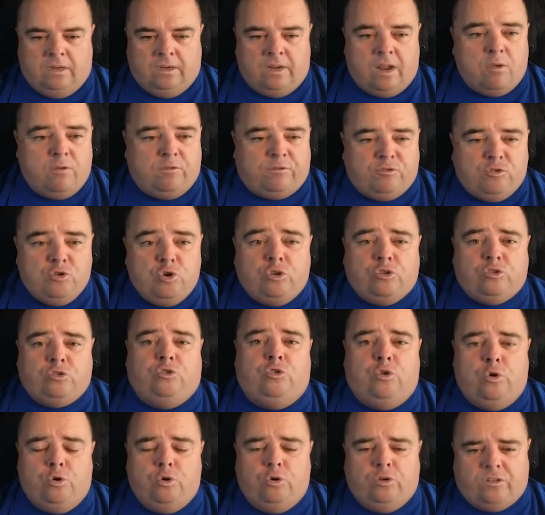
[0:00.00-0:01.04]
Now, if you
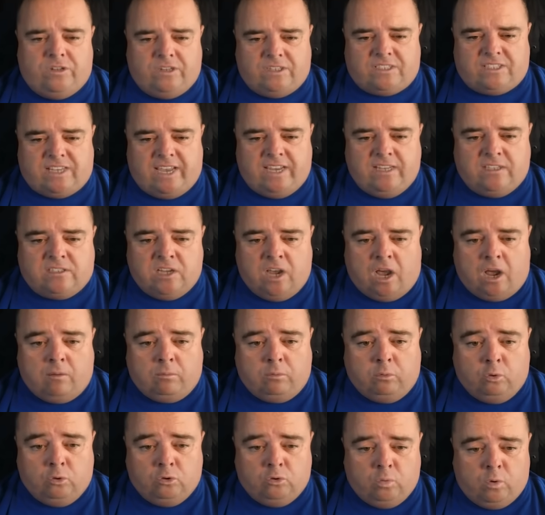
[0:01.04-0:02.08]
do decide to
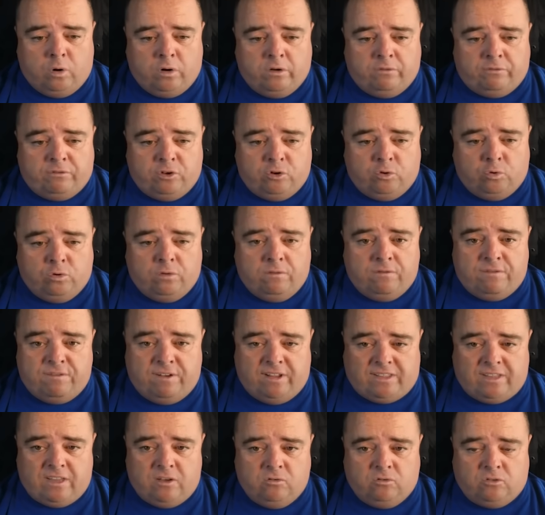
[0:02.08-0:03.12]
upload one of your own
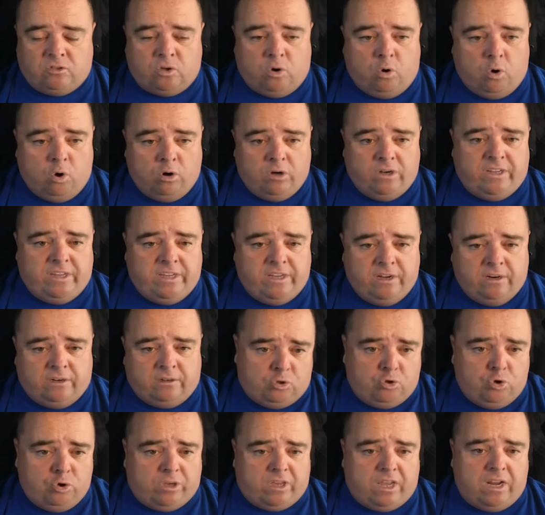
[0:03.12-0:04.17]
videos on here,
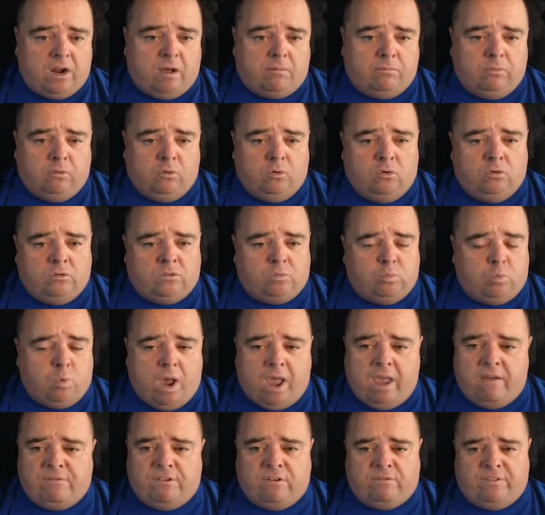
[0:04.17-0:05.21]
you can upload
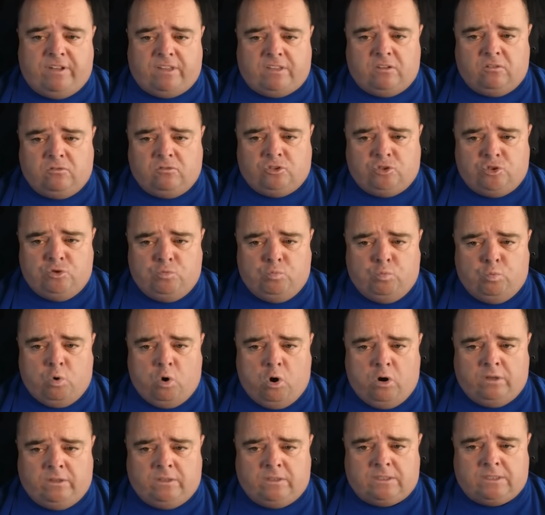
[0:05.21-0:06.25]
whatever videos you
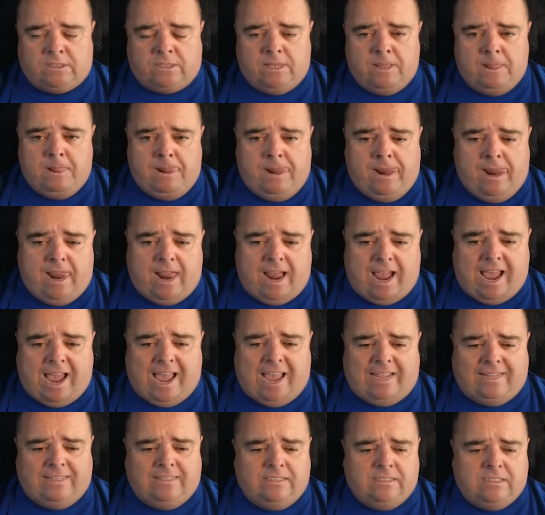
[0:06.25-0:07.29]
want
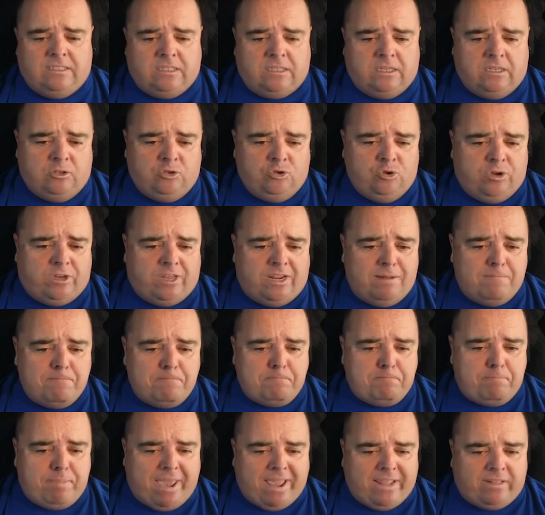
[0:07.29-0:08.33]
and you can
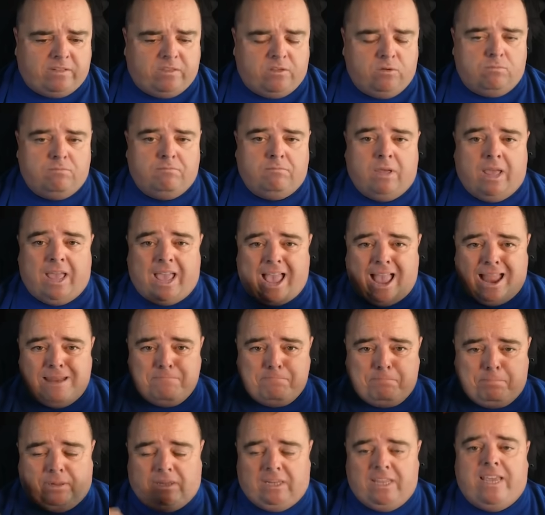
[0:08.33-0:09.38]
embed them
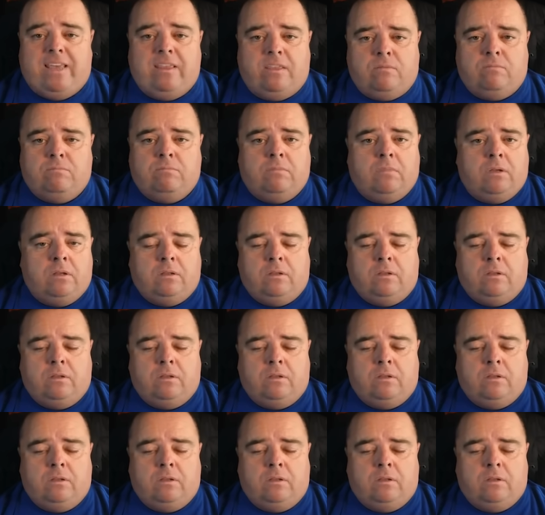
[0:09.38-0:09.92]
and play them